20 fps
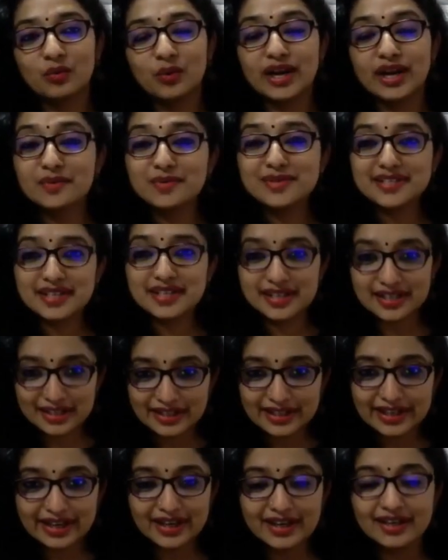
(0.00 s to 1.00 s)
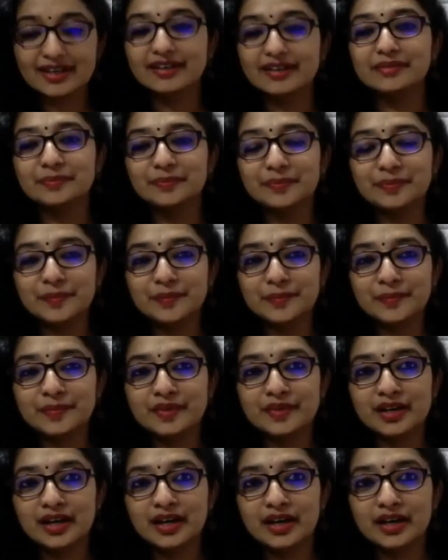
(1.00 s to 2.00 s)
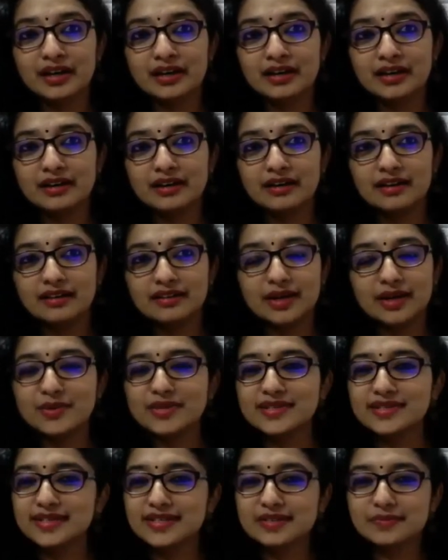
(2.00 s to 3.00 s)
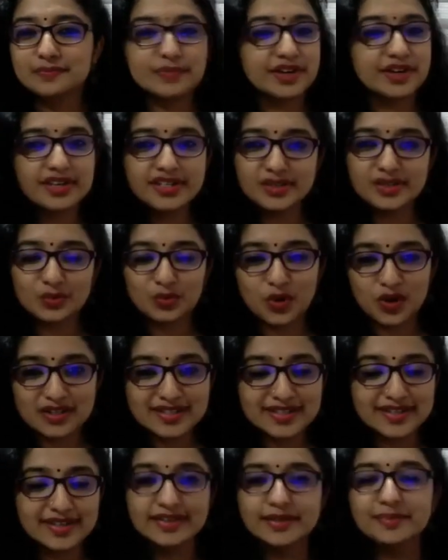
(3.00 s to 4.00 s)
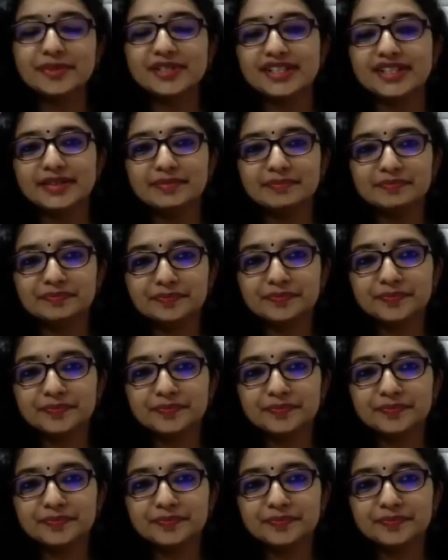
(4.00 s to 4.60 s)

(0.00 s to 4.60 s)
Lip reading: When I was a little kid, there was this merit award ceremony